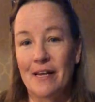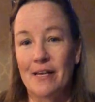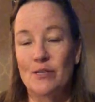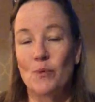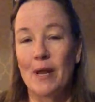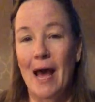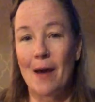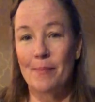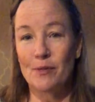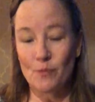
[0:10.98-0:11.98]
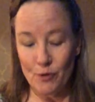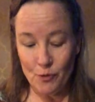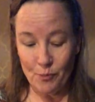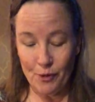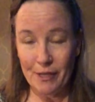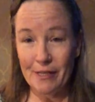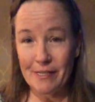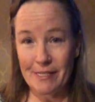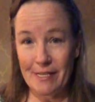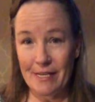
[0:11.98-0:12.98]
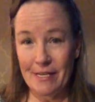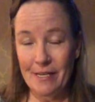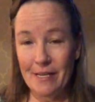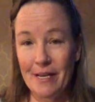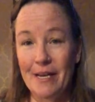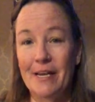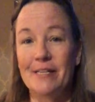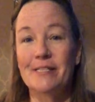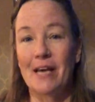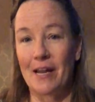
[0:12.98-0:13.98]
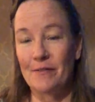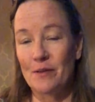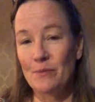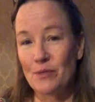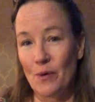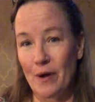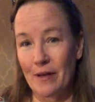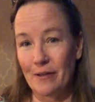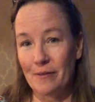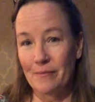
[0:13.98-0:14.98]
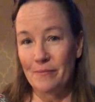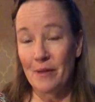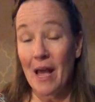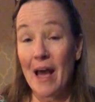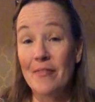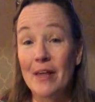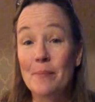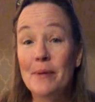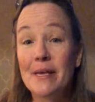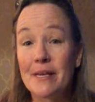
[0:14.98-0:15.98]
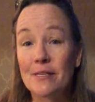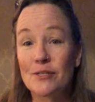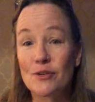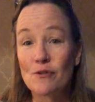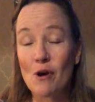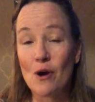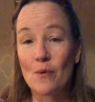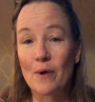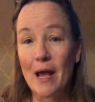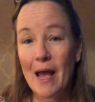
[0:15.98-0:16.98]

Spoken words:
is what happens when you put a seed inside of some soil and then it begins to grow.